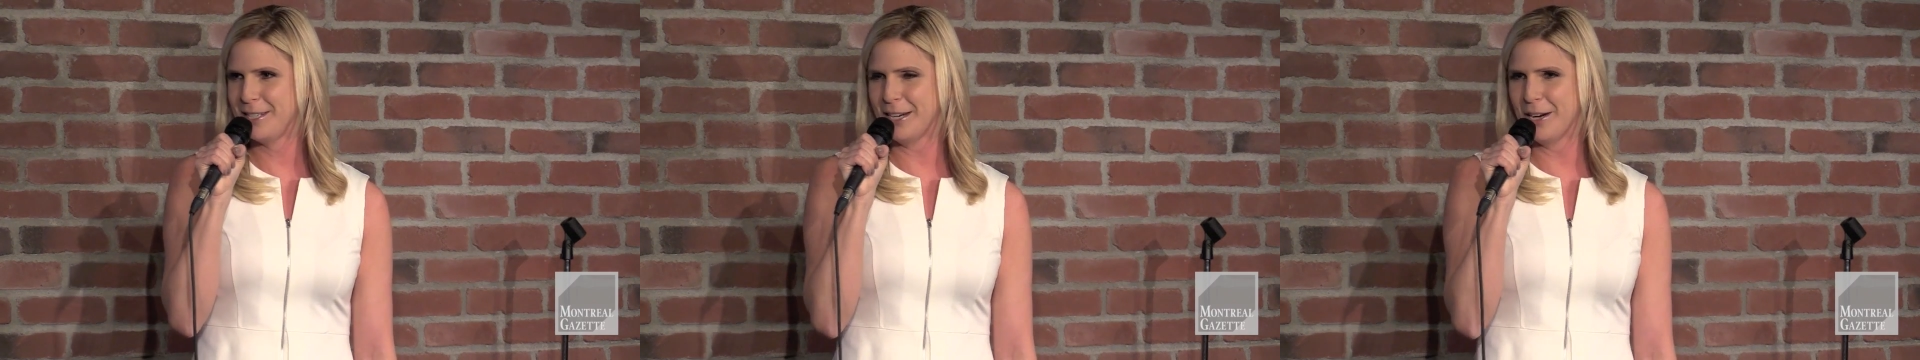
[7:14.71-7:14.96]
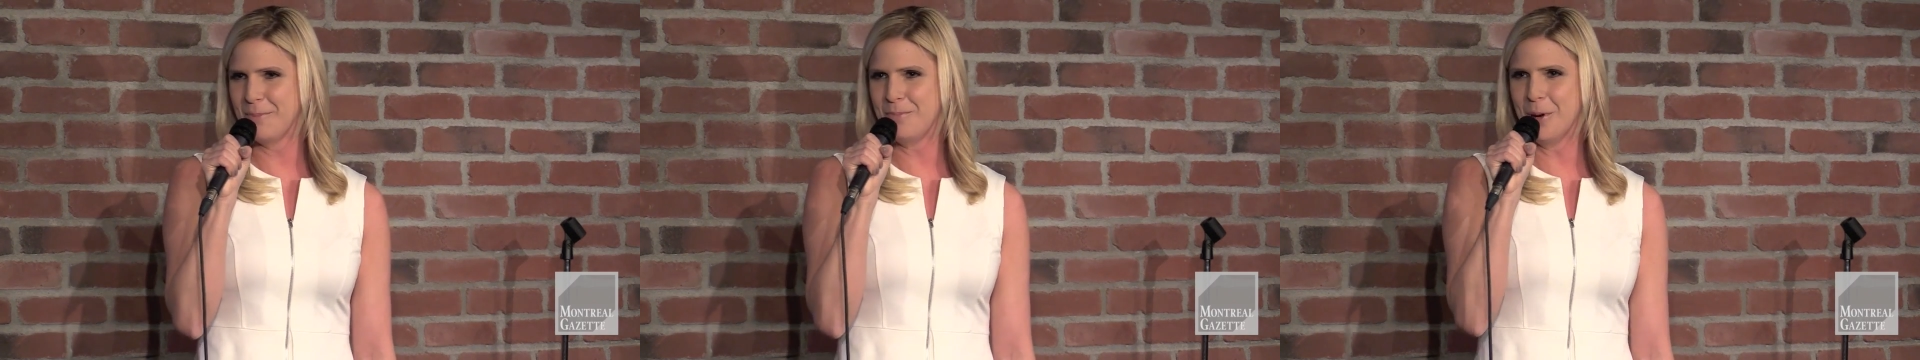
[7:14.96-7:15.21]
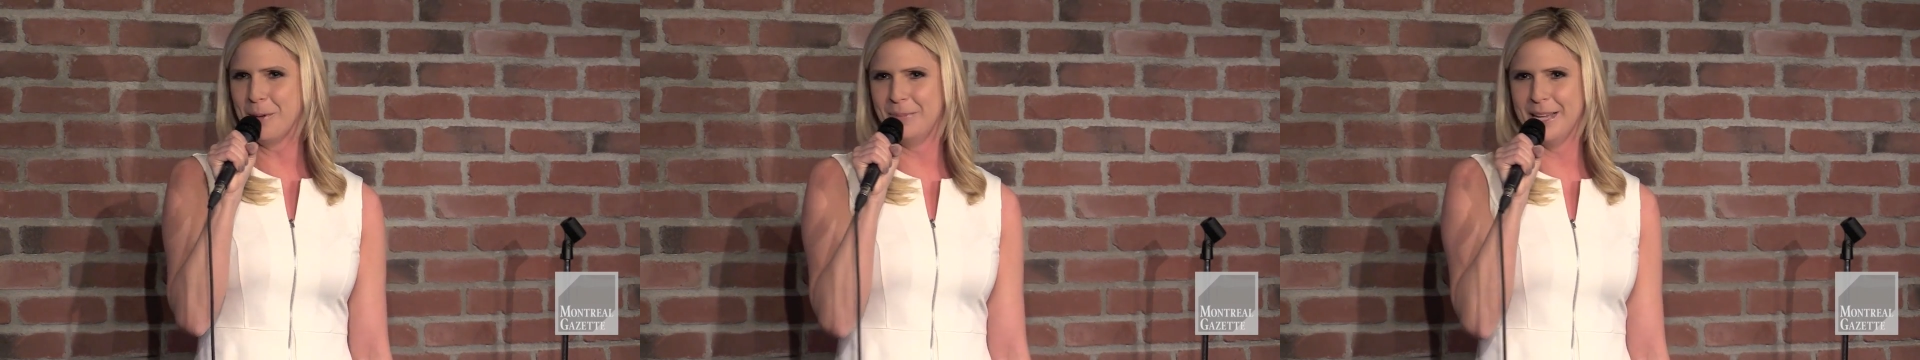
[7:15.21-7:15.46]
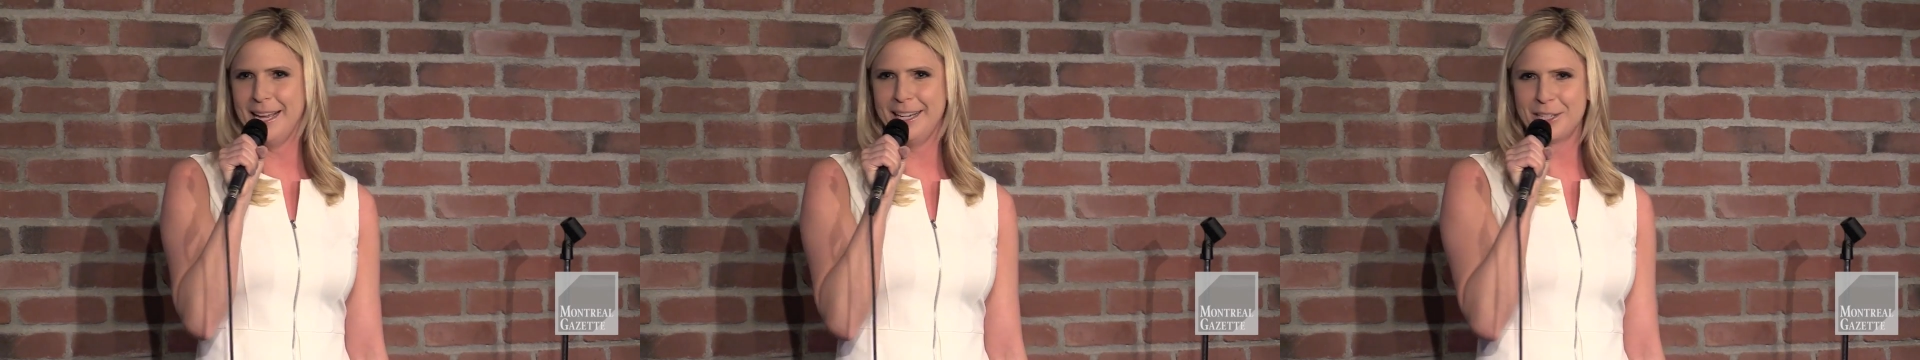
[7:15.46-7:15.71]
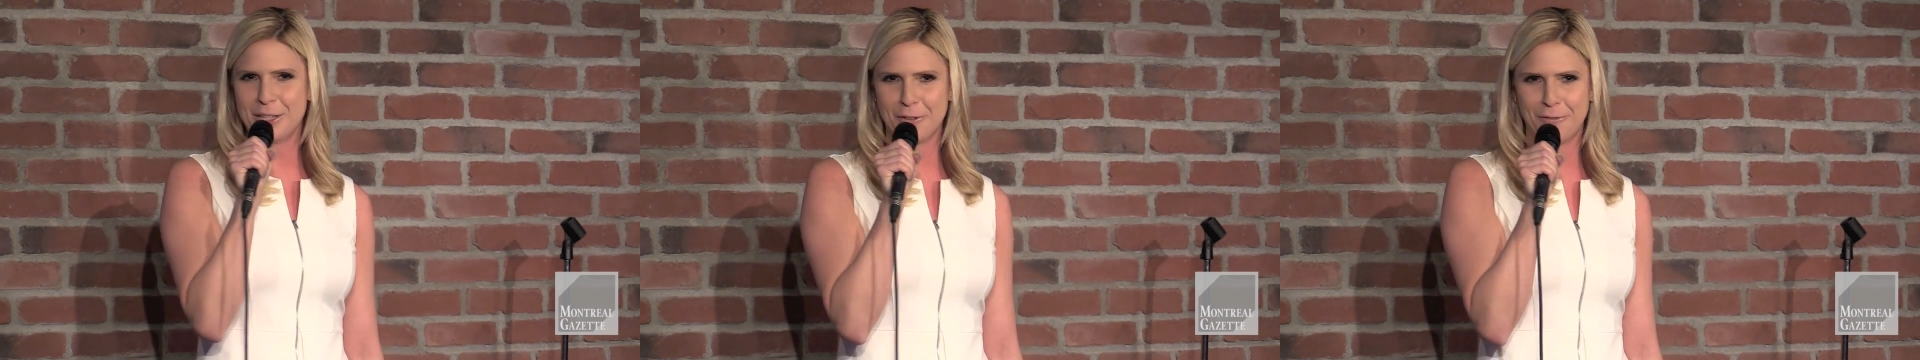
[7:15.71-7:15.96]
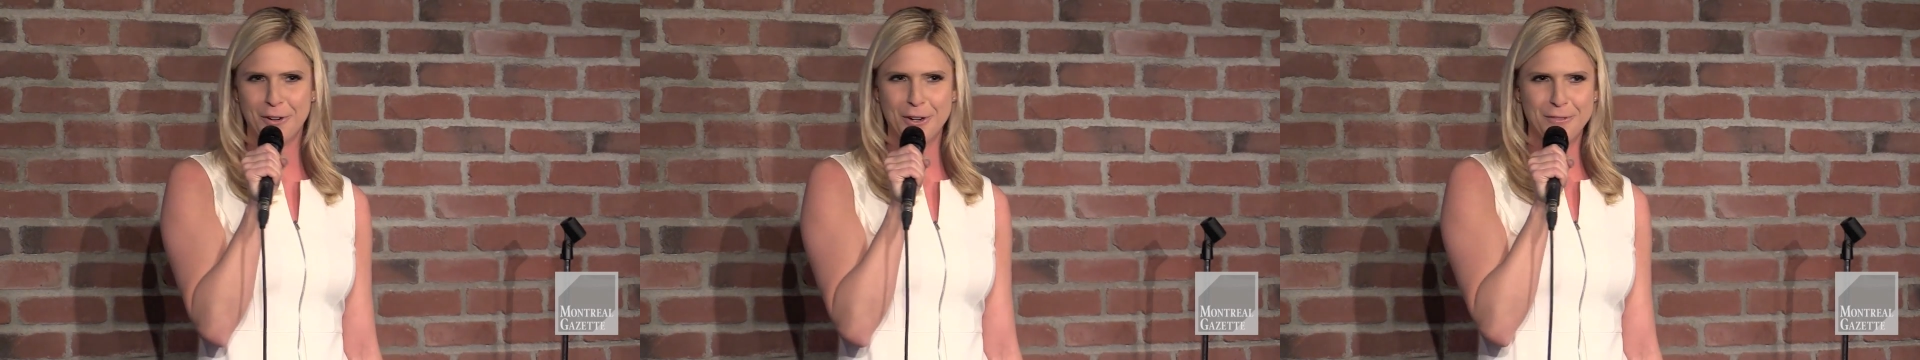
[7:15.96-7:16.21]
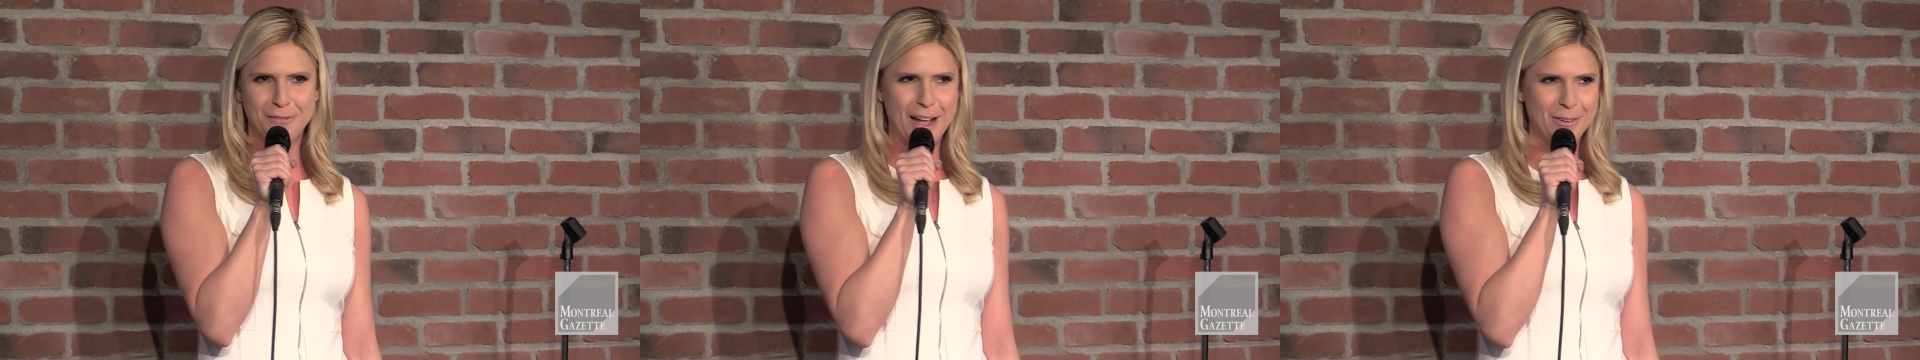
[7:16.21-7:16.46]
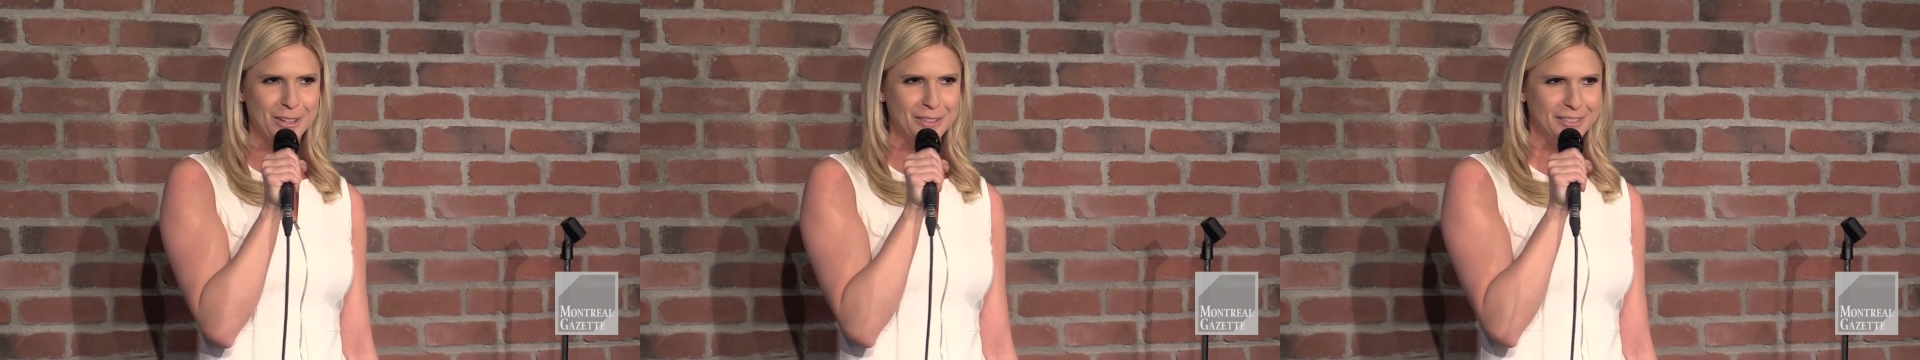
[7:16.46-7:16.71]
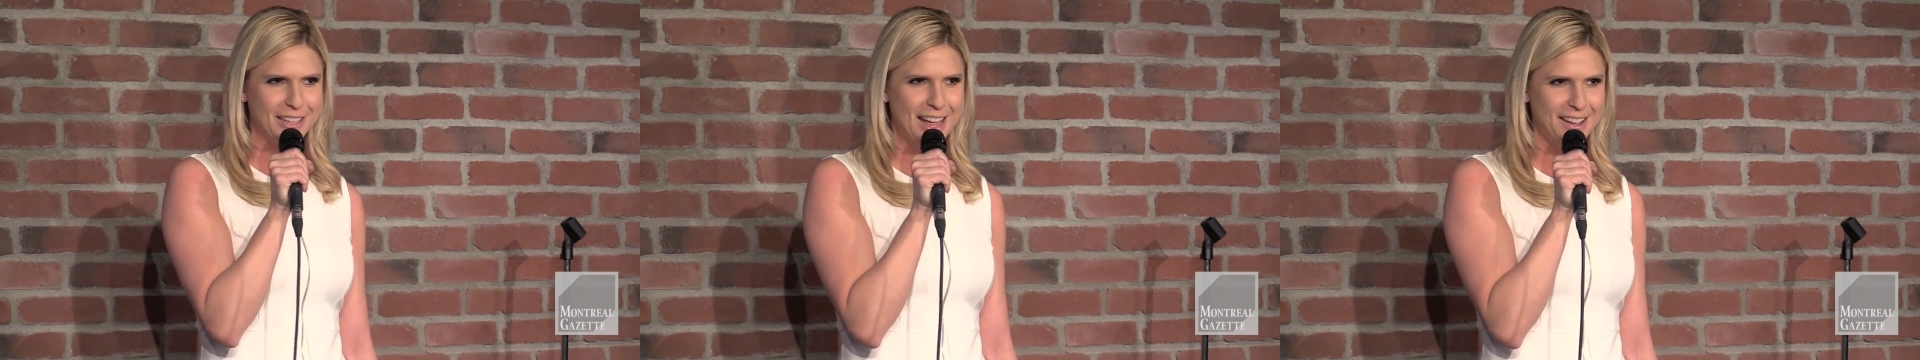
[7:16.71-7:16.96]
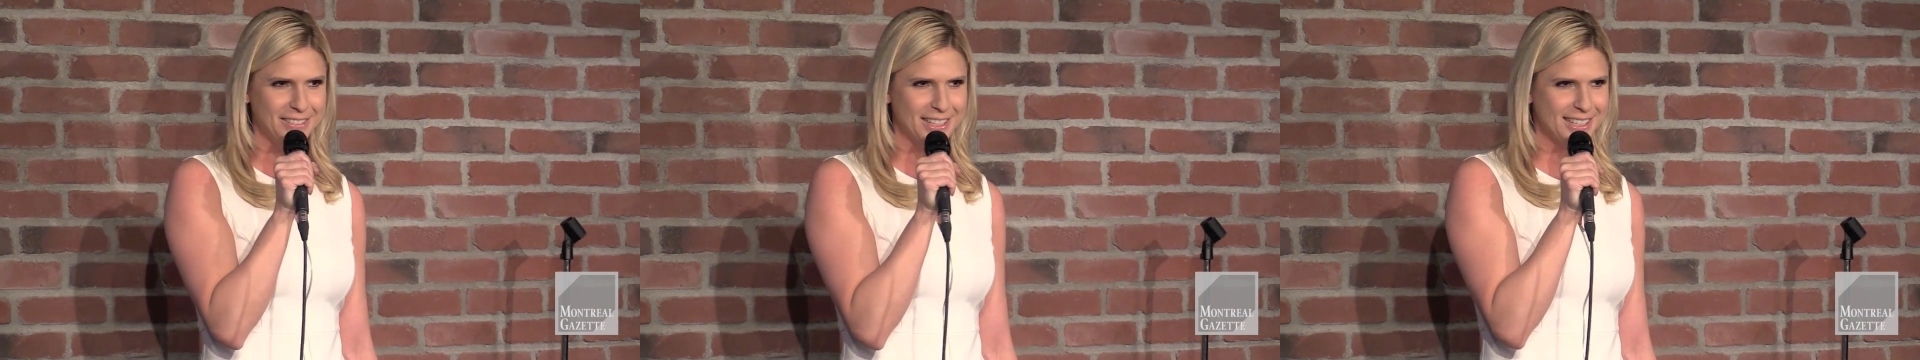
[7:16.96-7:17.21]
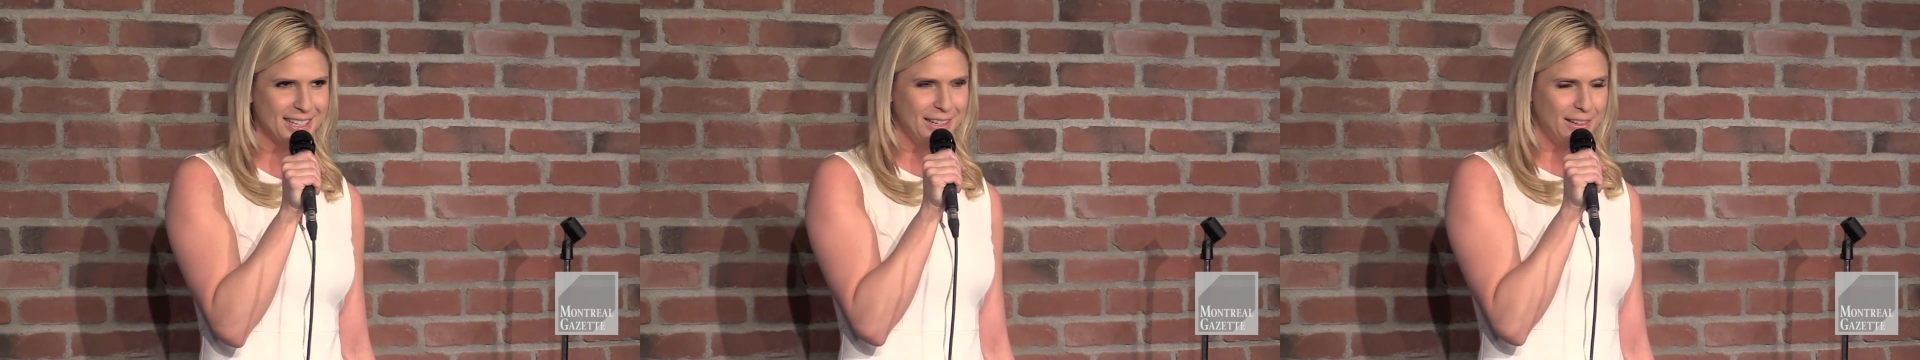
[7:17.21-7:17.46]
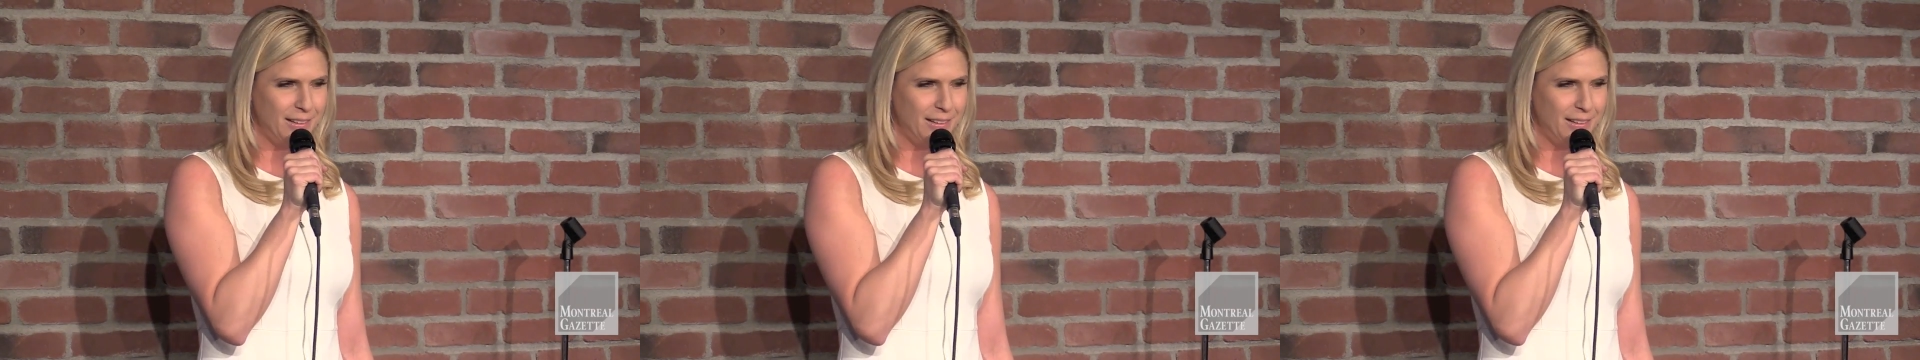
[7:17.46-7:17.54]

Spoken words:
staring point blank into your furry fountain of love, it's, ooh.